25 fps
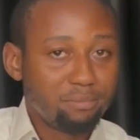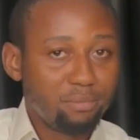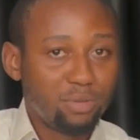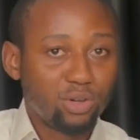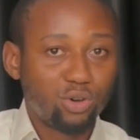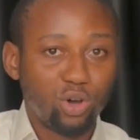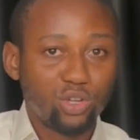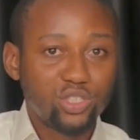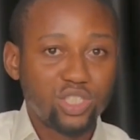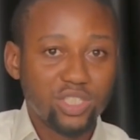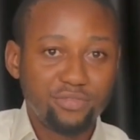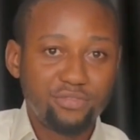
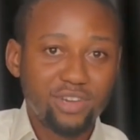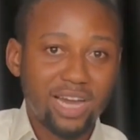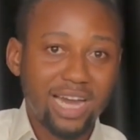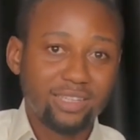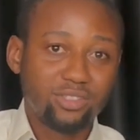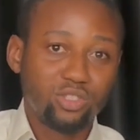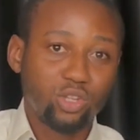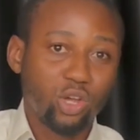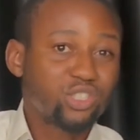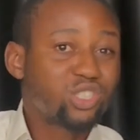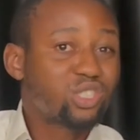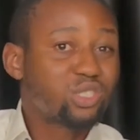because if you
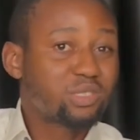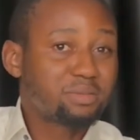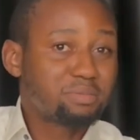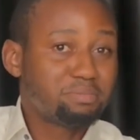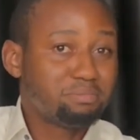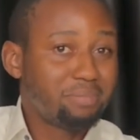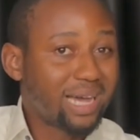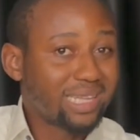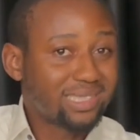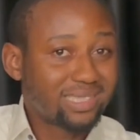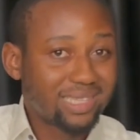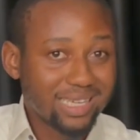are not
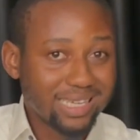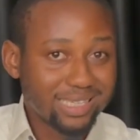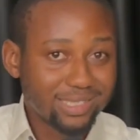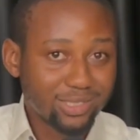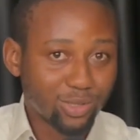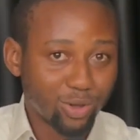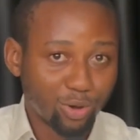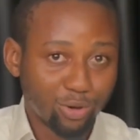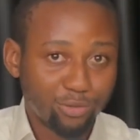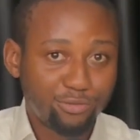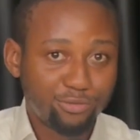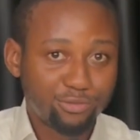smart
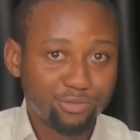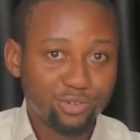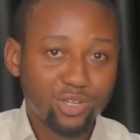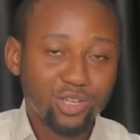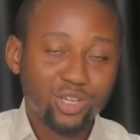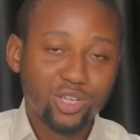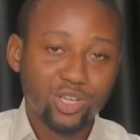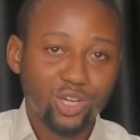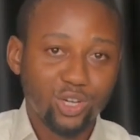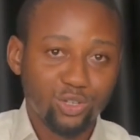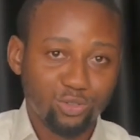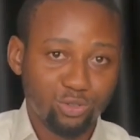enough,
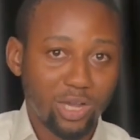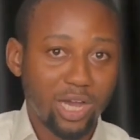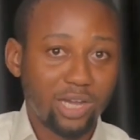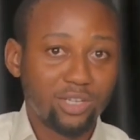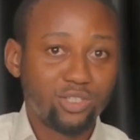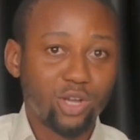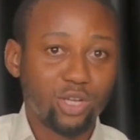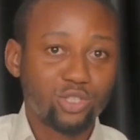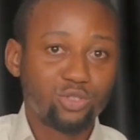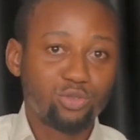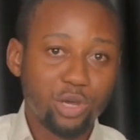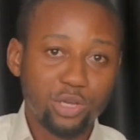you
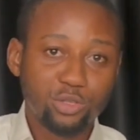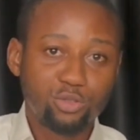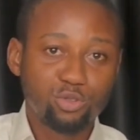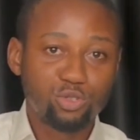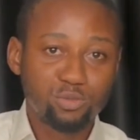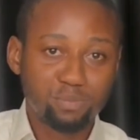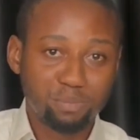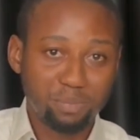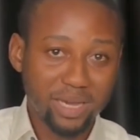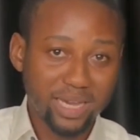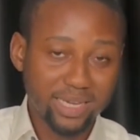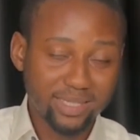are just going to
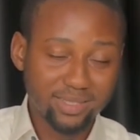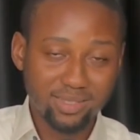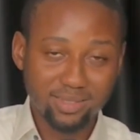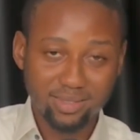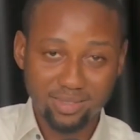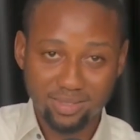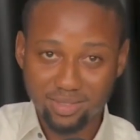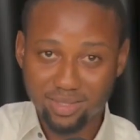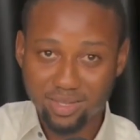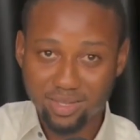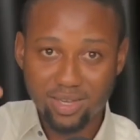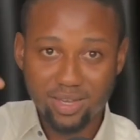
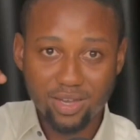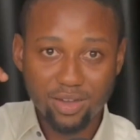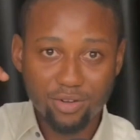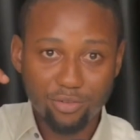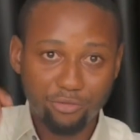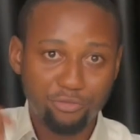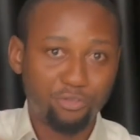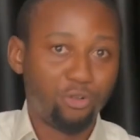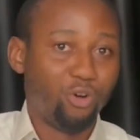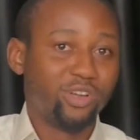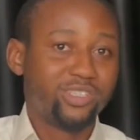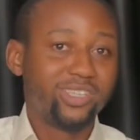spend
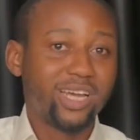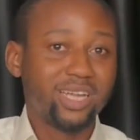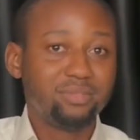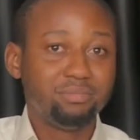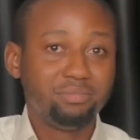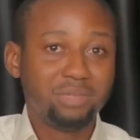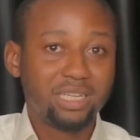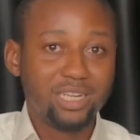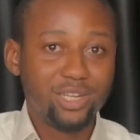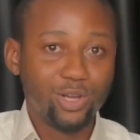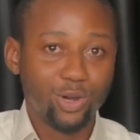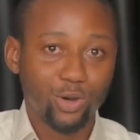400
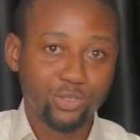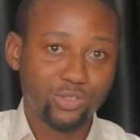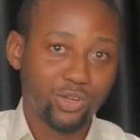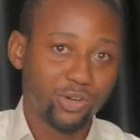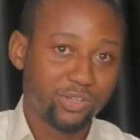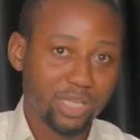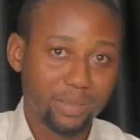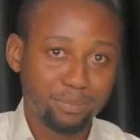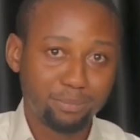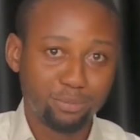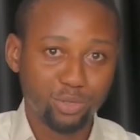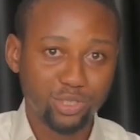million
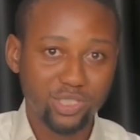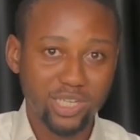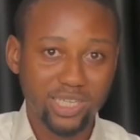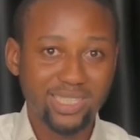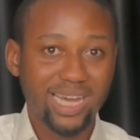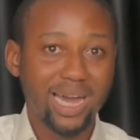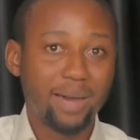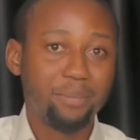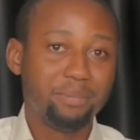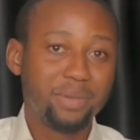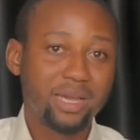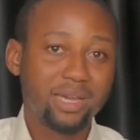on a
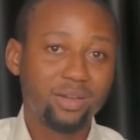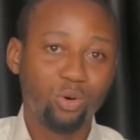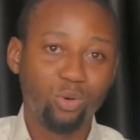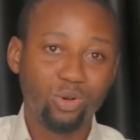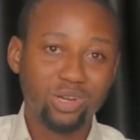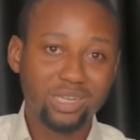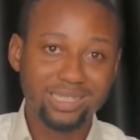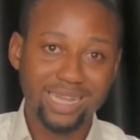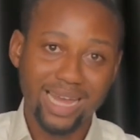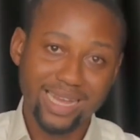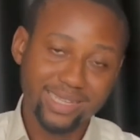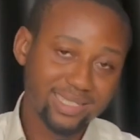project and make
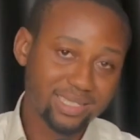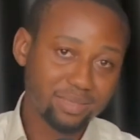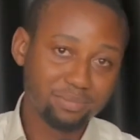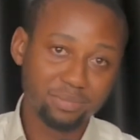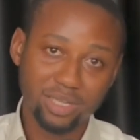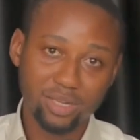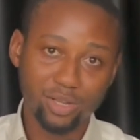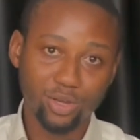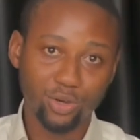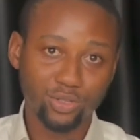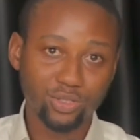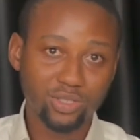only 90
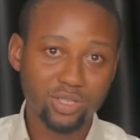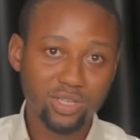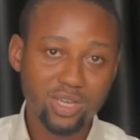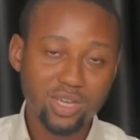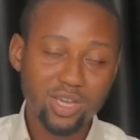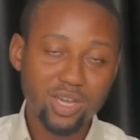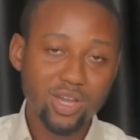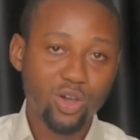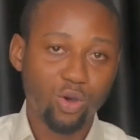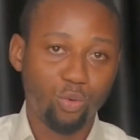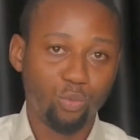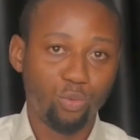million,
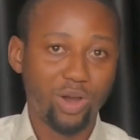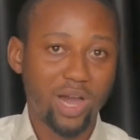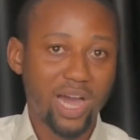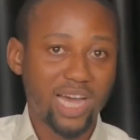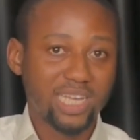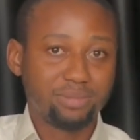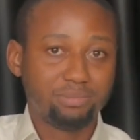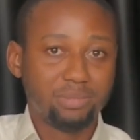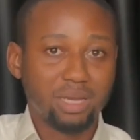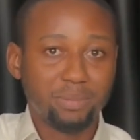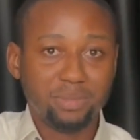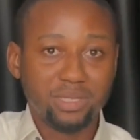
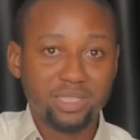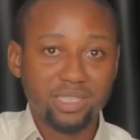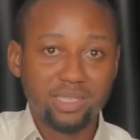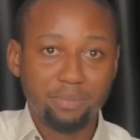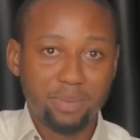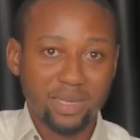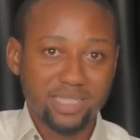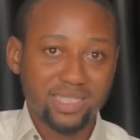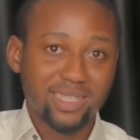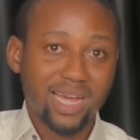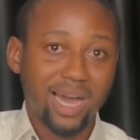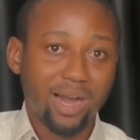whereas maybe
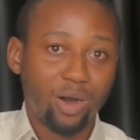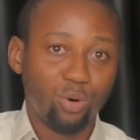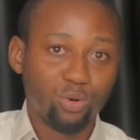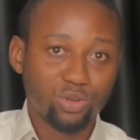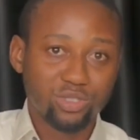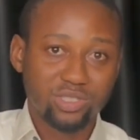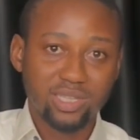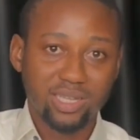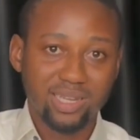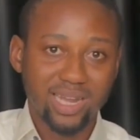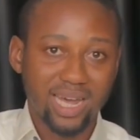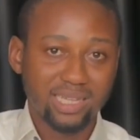the person that
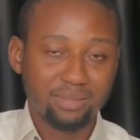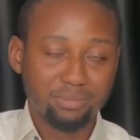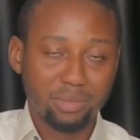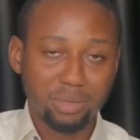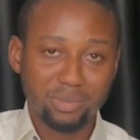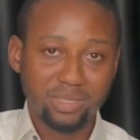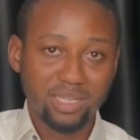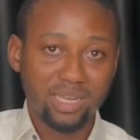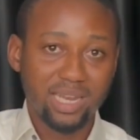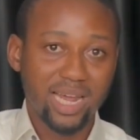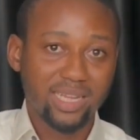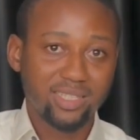owns the land,
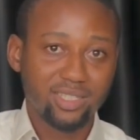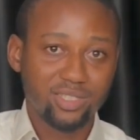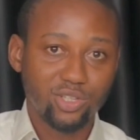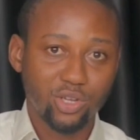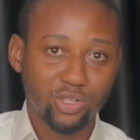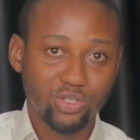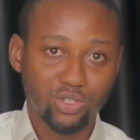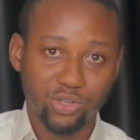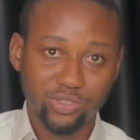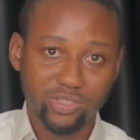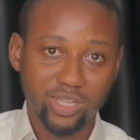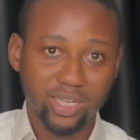maybe the land is
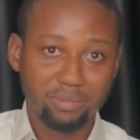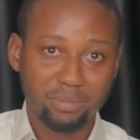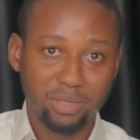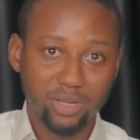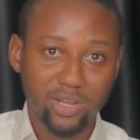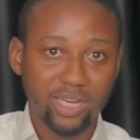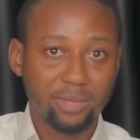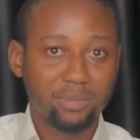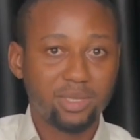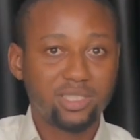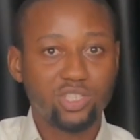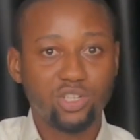just 100
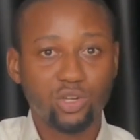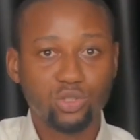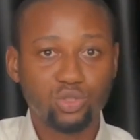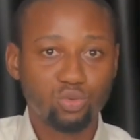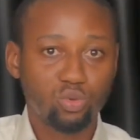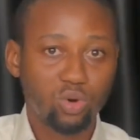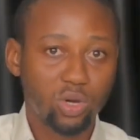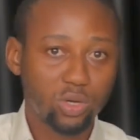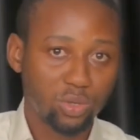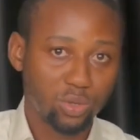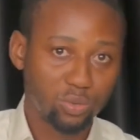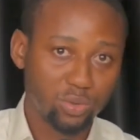million, the person
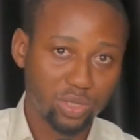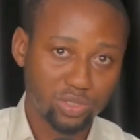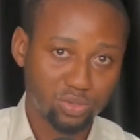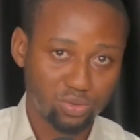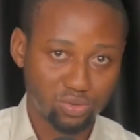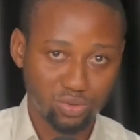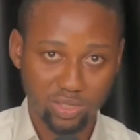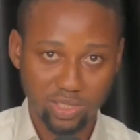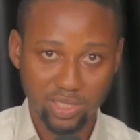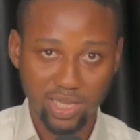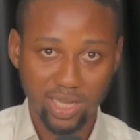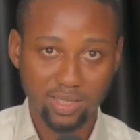just walk away with
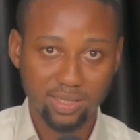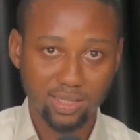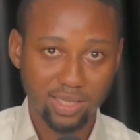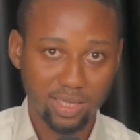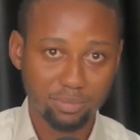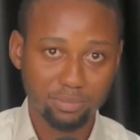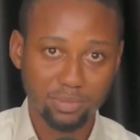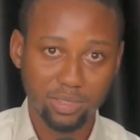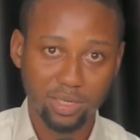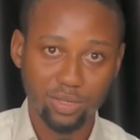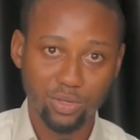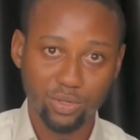
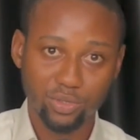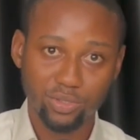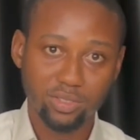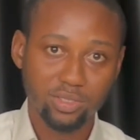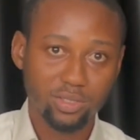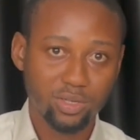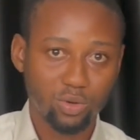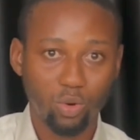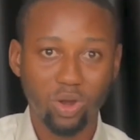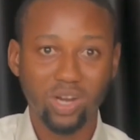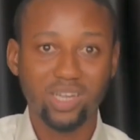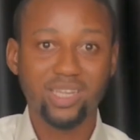210 million,
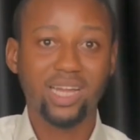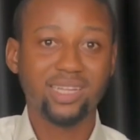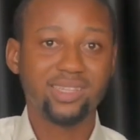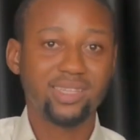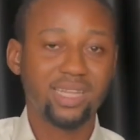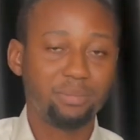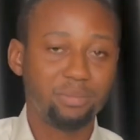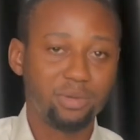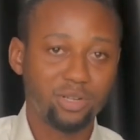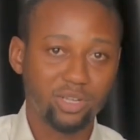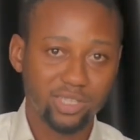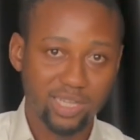
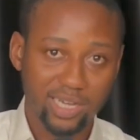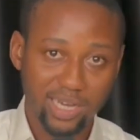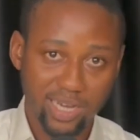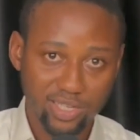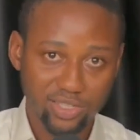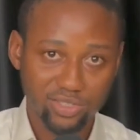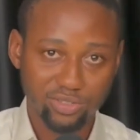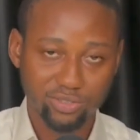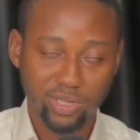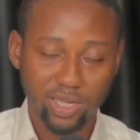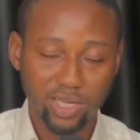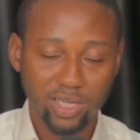110 million
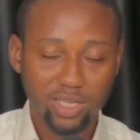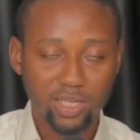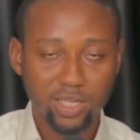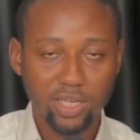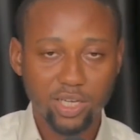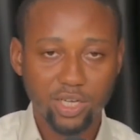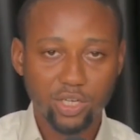extra.